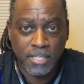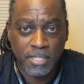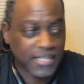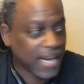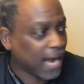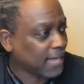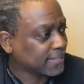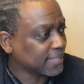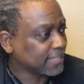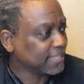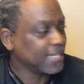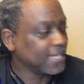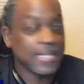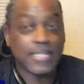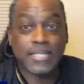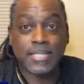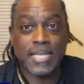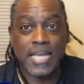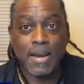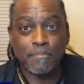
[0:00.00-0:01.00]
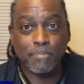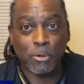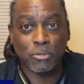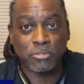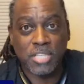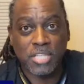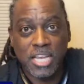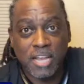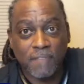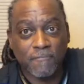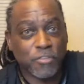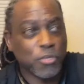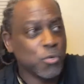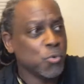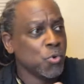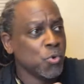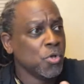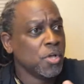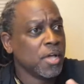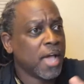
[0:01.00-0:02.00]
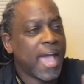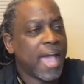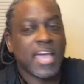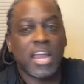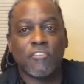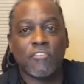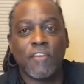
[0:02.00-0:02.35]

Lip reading: Dr. Dennis Kimbrough said if you hanging